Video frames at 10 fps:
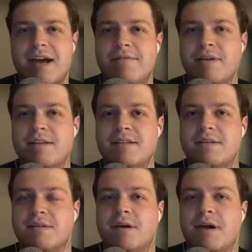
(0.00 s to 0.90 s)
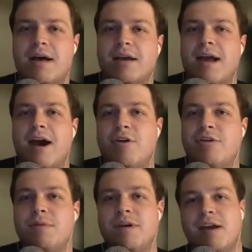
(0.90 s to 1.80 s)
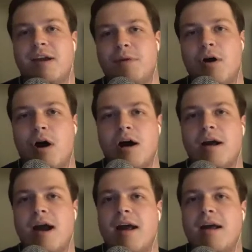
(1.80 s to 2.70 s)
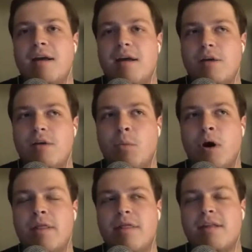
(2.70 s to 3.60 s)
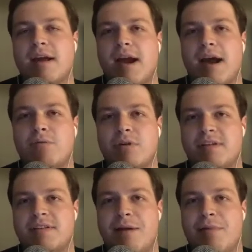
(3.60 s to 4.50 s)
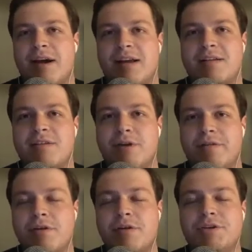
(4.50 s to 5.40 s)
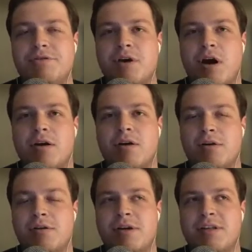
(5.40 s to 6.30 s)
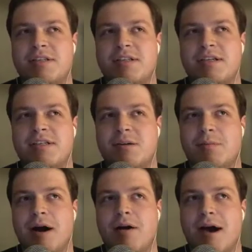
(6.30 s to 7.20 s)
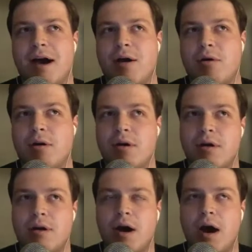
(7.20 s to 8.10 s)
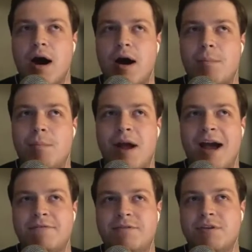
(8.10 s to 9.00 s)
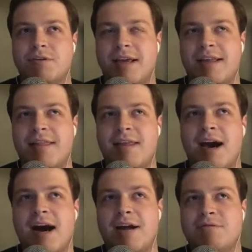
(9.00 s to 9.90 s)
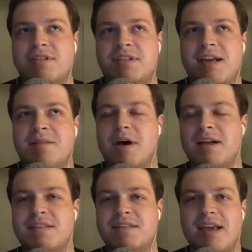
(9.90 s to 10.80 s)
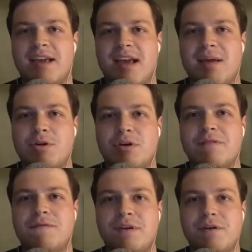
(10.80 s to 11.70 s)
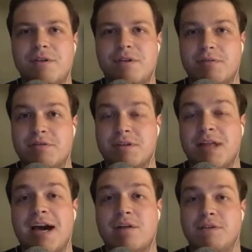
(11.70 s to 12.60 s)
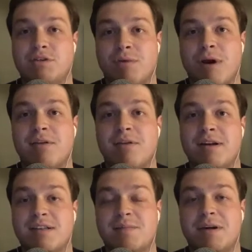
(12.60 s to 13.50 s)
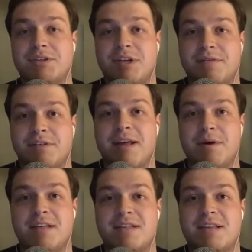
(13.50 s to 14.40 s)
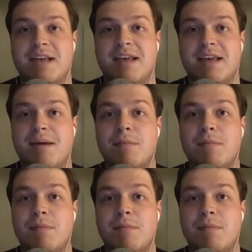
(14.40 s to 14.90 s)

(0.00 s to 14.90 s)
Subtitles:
into like how you became a Hawkeye, one thing that I kind of want to tie back into, I've heard you talk earlier in the season about how after like the Iowa State Penn State game, you could feel that there was a lot of adrenaline, and especially after that Penn State game,